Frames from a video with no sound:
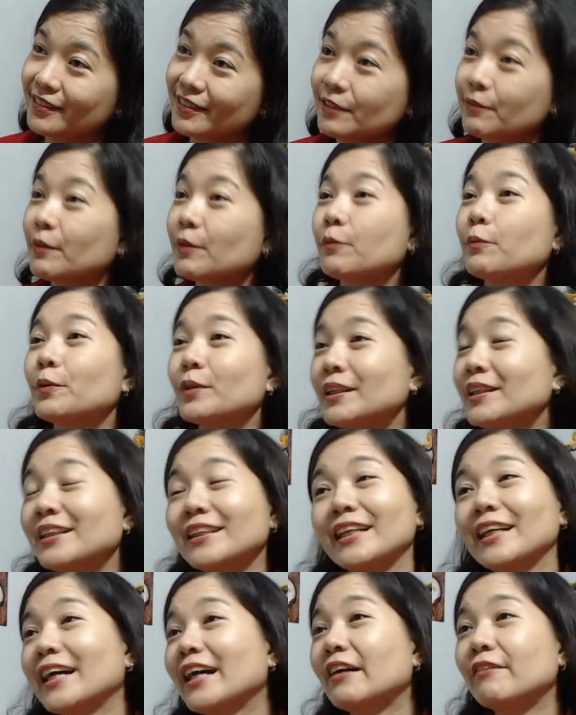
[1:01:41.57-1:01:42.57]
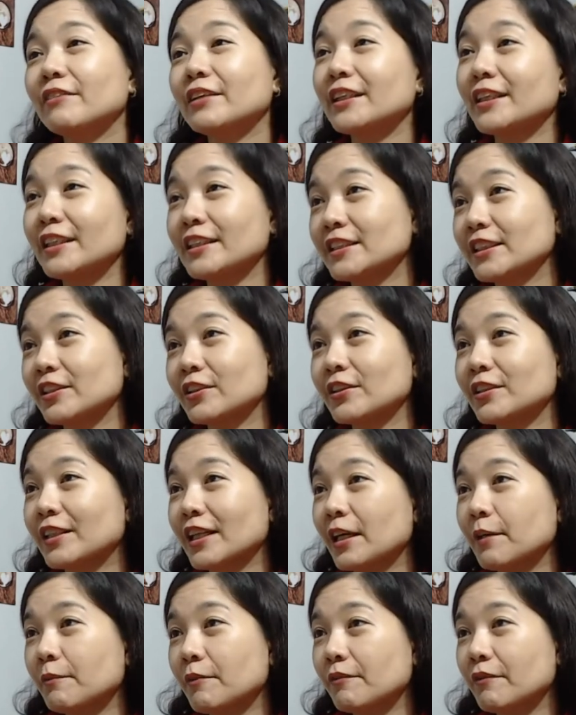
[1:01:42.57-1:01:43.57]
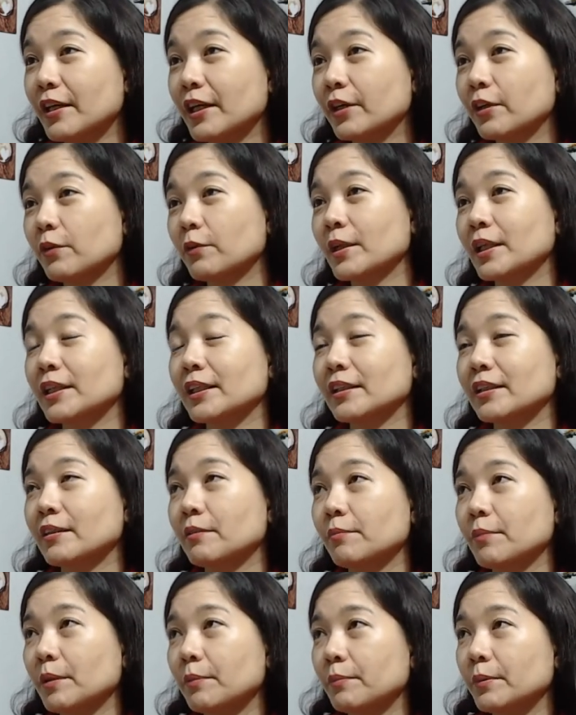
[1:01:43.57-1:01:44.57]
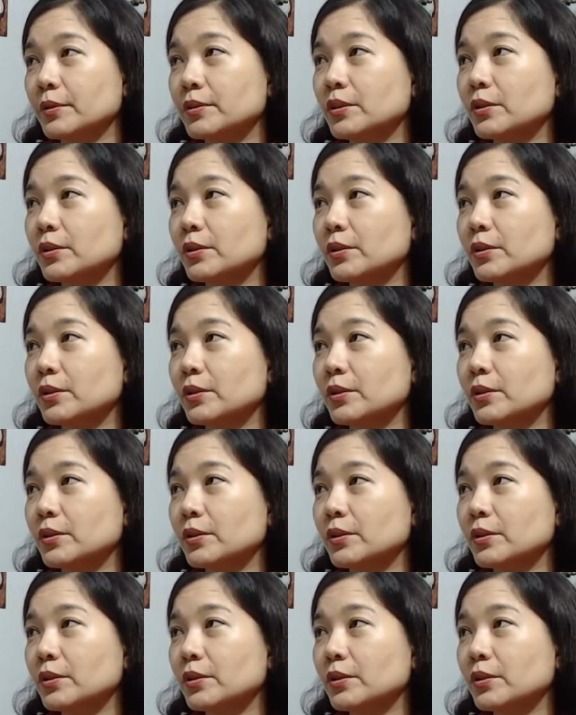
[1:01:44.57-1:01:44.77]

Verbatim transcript: diba, wouldn't they have an easier time evacuating the people?